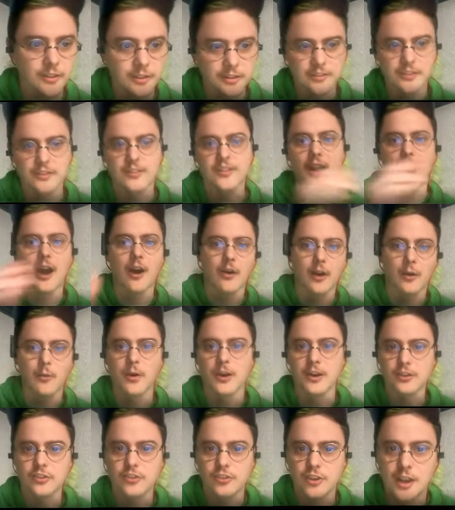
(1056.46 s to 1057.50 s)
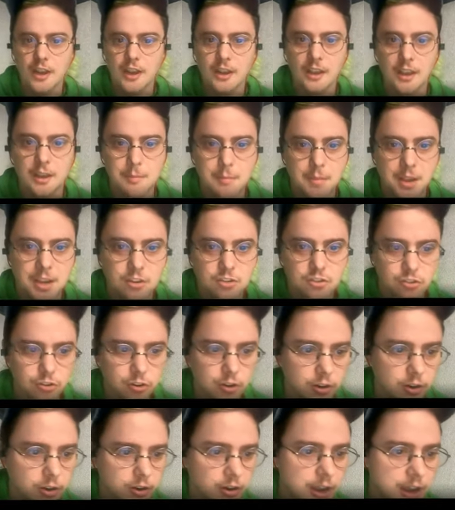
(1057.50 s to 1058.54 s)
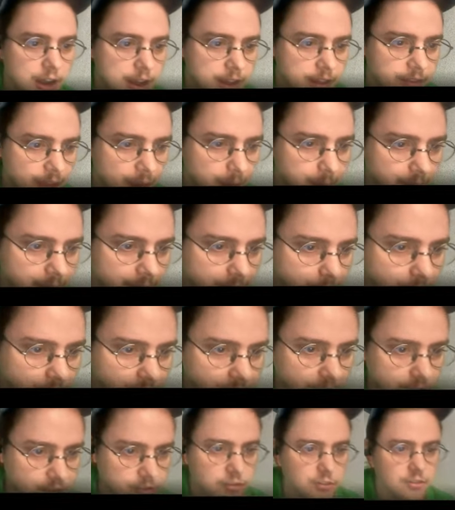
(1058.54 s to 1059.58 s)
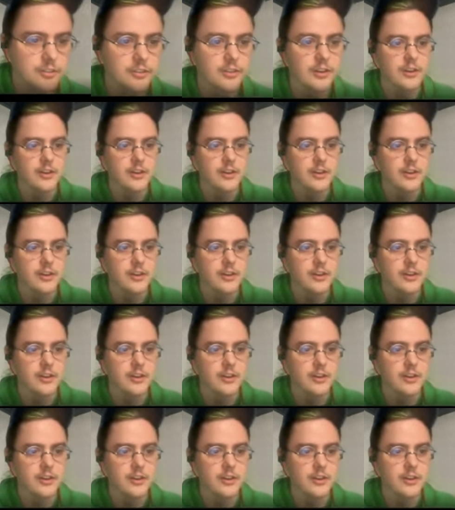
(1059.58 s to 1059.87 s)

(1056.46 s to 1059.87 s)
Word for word: to it. So this is now I want to check and make sure that my application